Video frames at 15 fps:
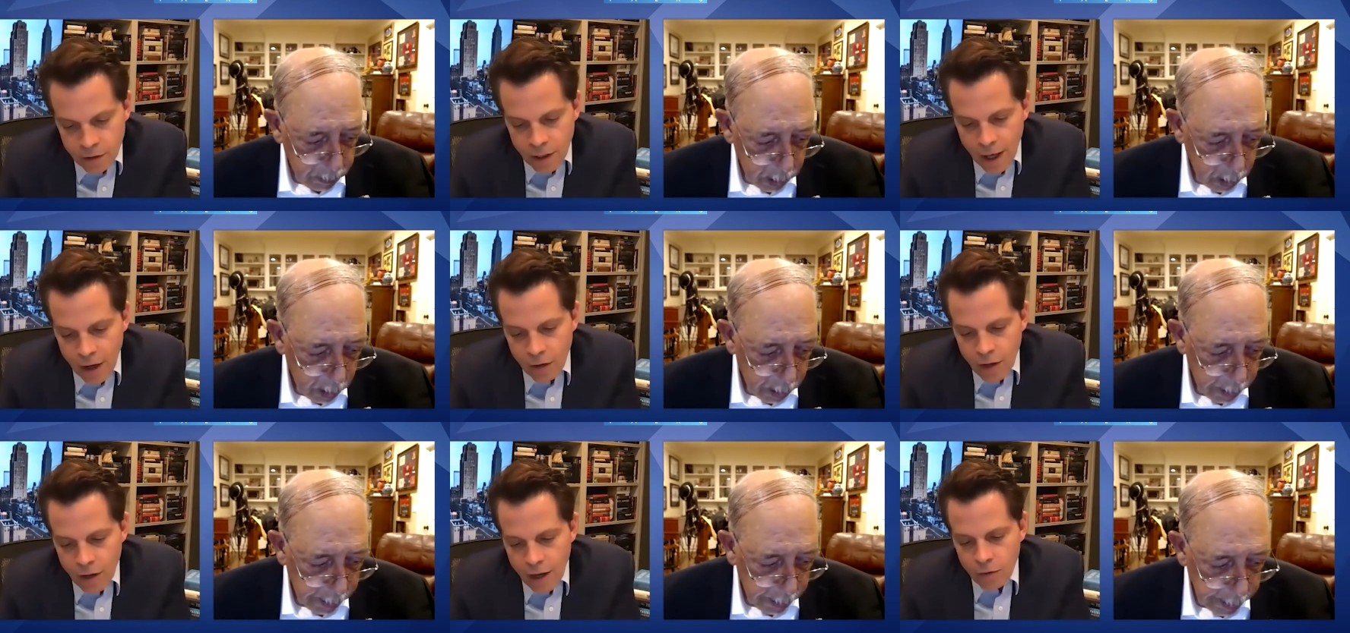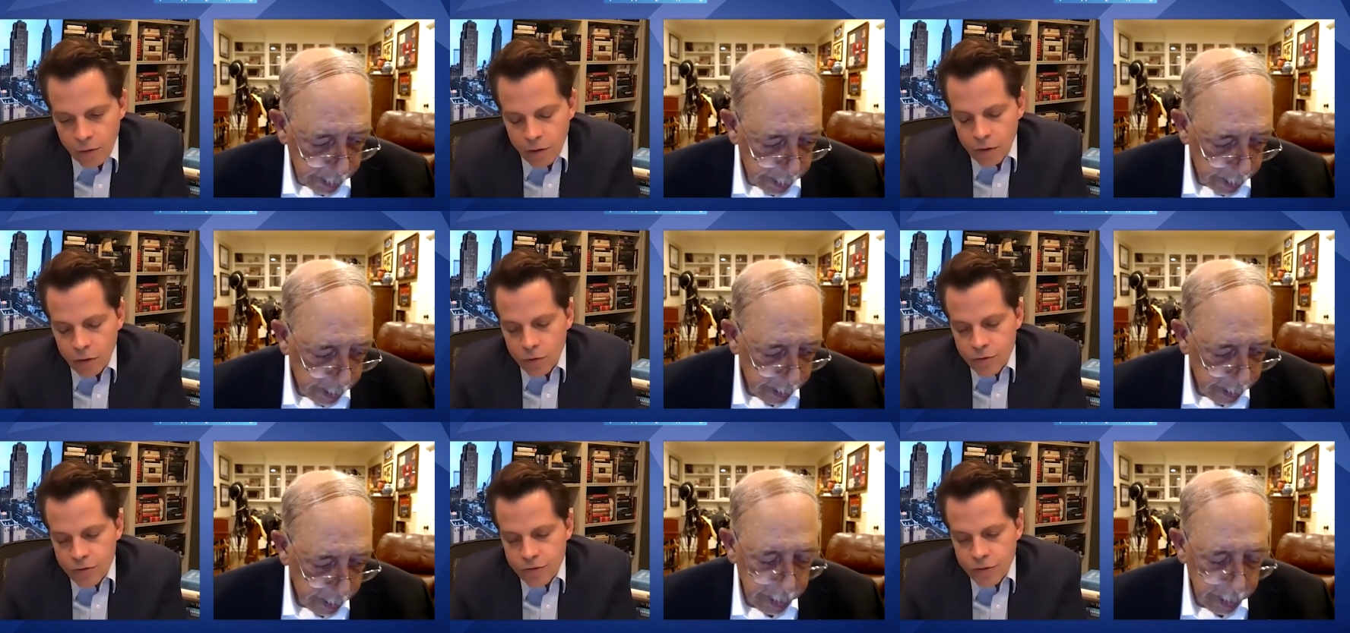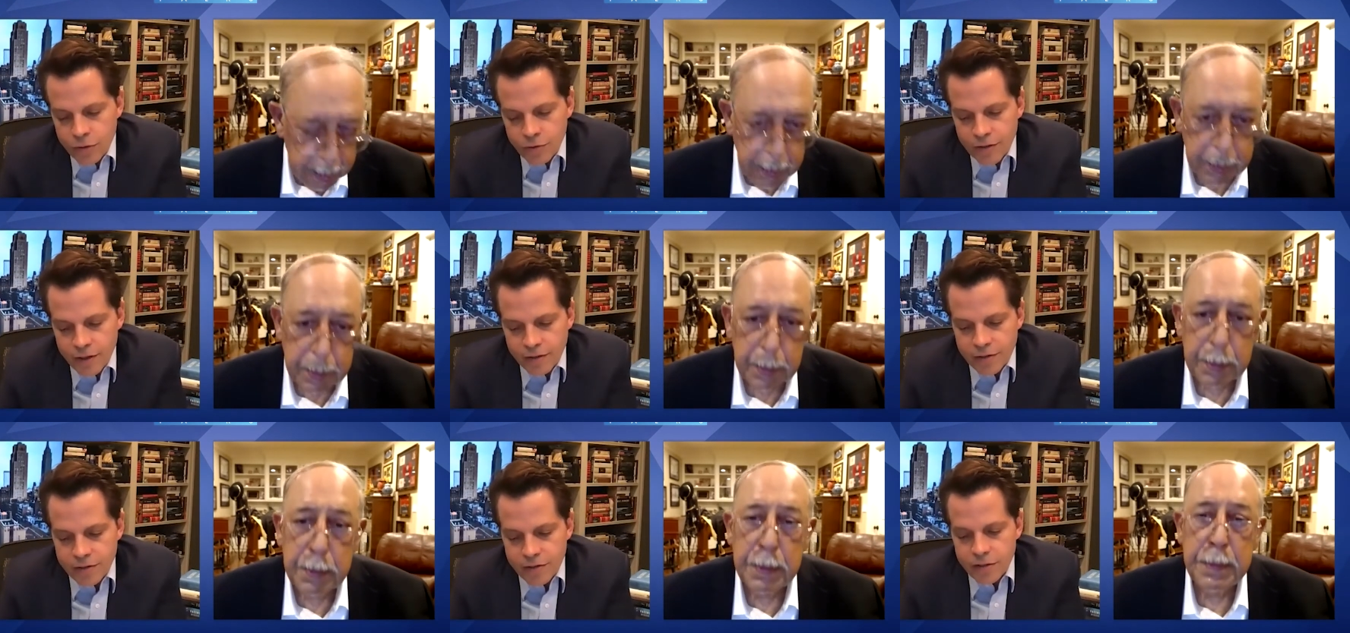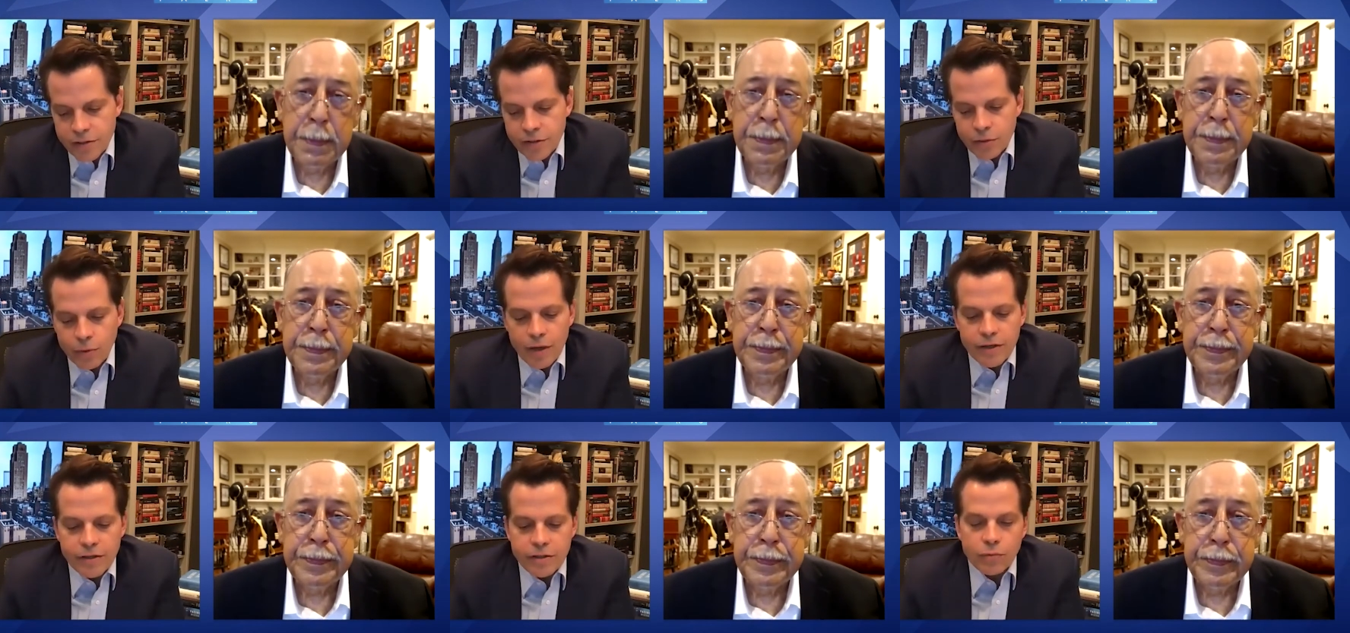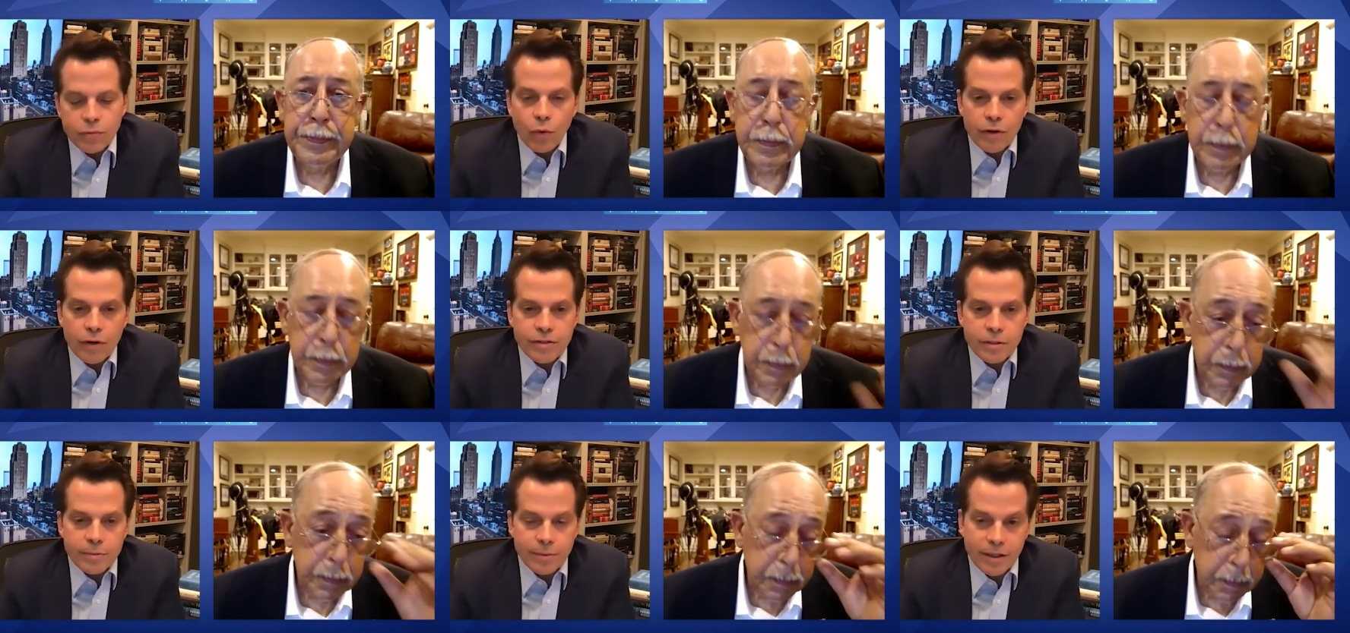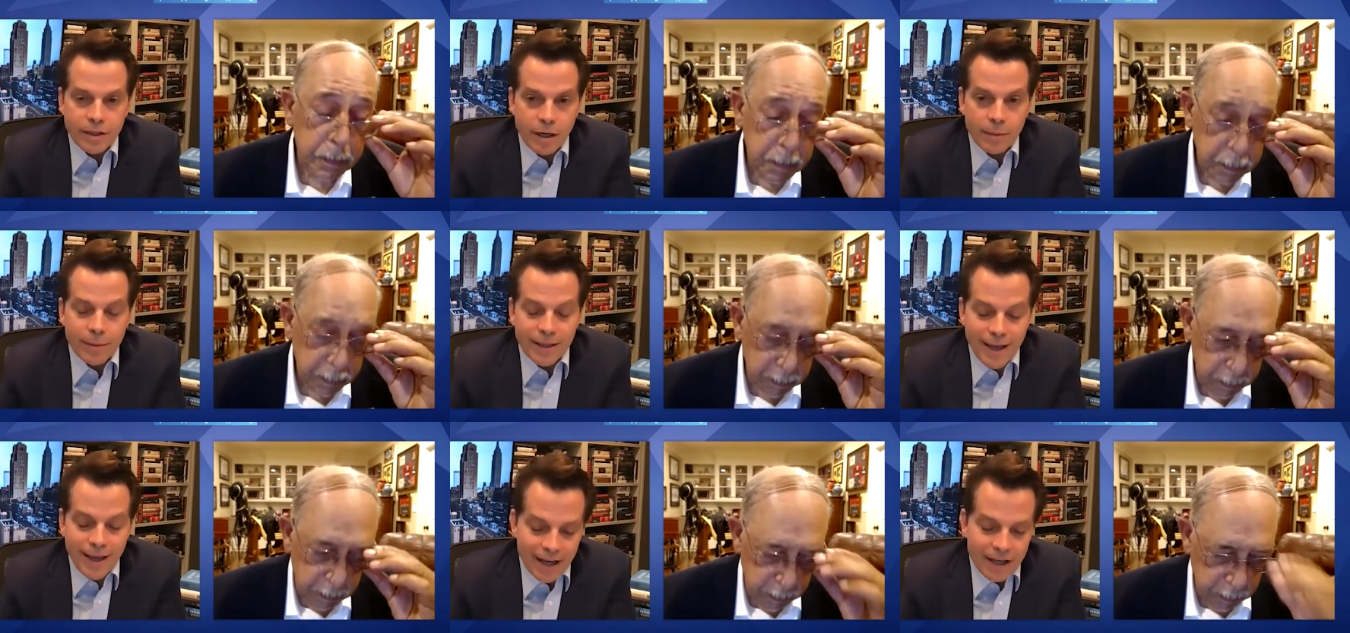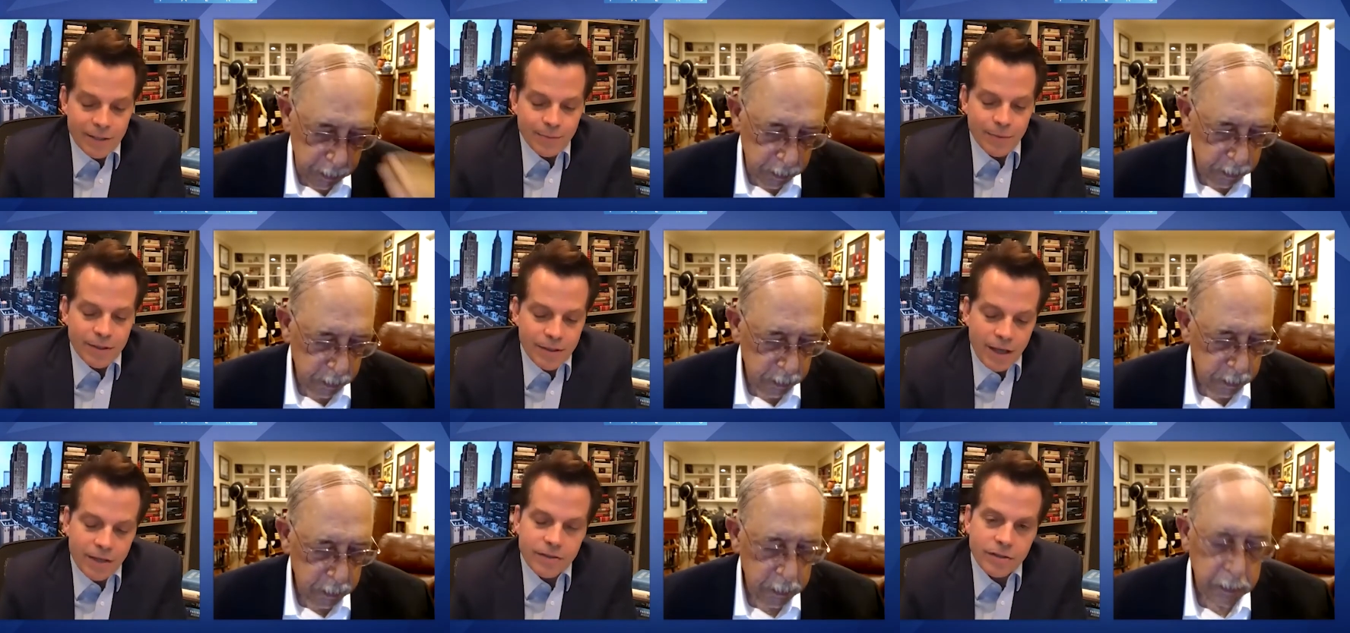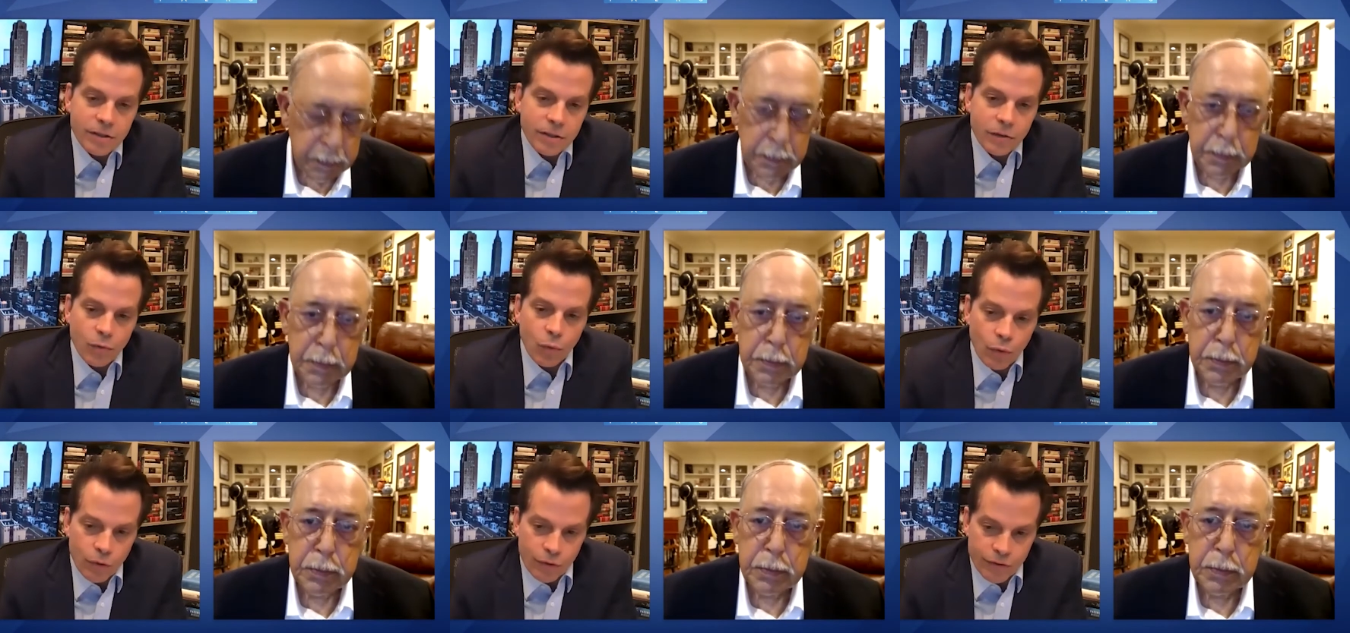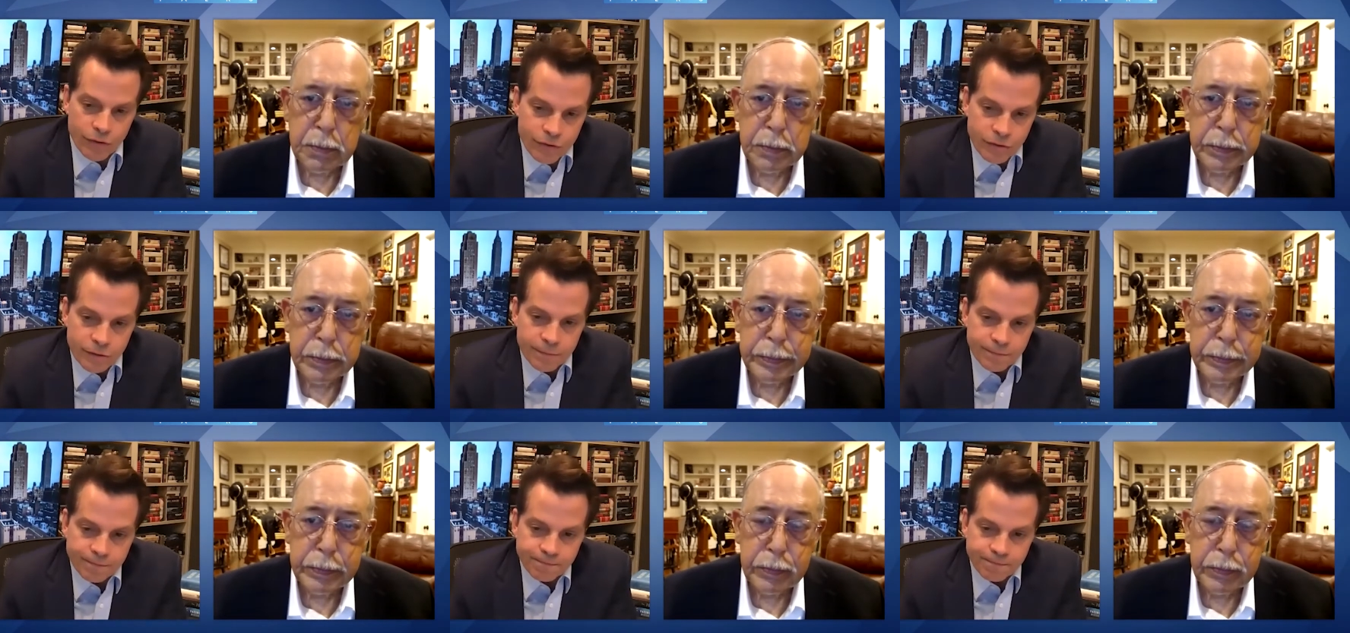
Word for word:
Speaker 1: How, how close do you think the situation was to becoming exponentially worse?